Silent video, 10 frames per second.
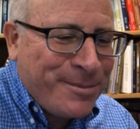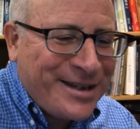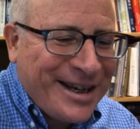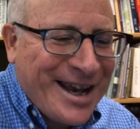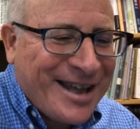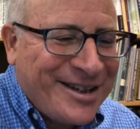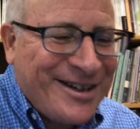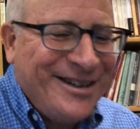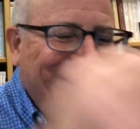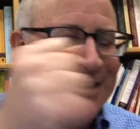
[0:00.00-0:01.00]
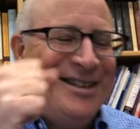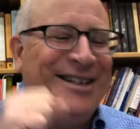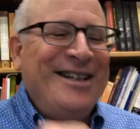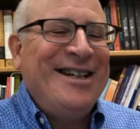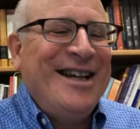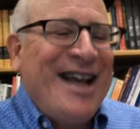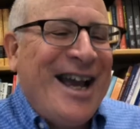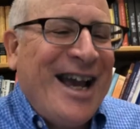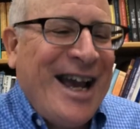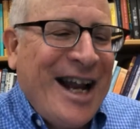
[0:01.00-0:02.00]
together.
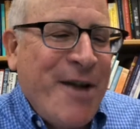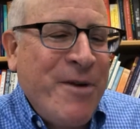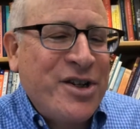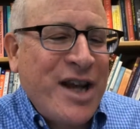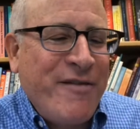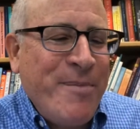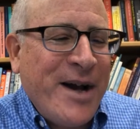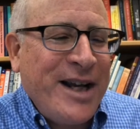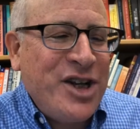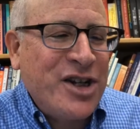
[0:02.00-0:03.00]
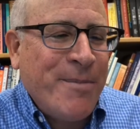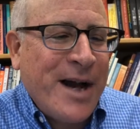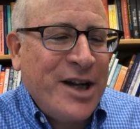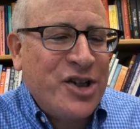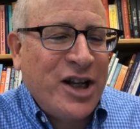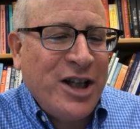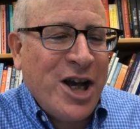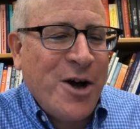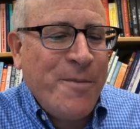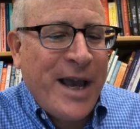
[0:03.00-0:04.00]
And I wish everybody Shabbat
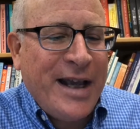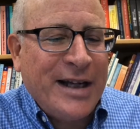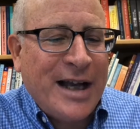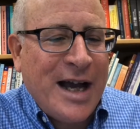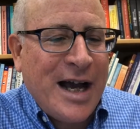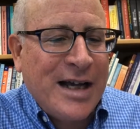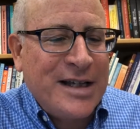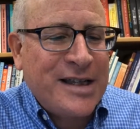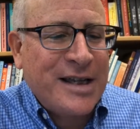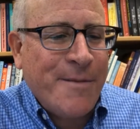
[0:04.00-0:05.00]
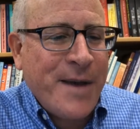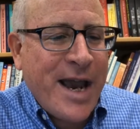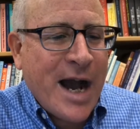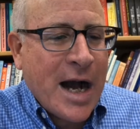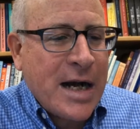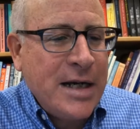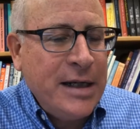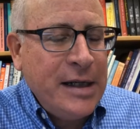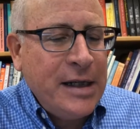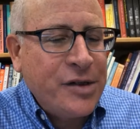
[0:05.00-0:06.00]
Shalom and Chag Sameach.
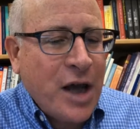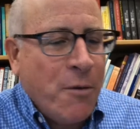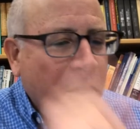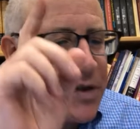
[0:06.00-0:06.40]
So I won't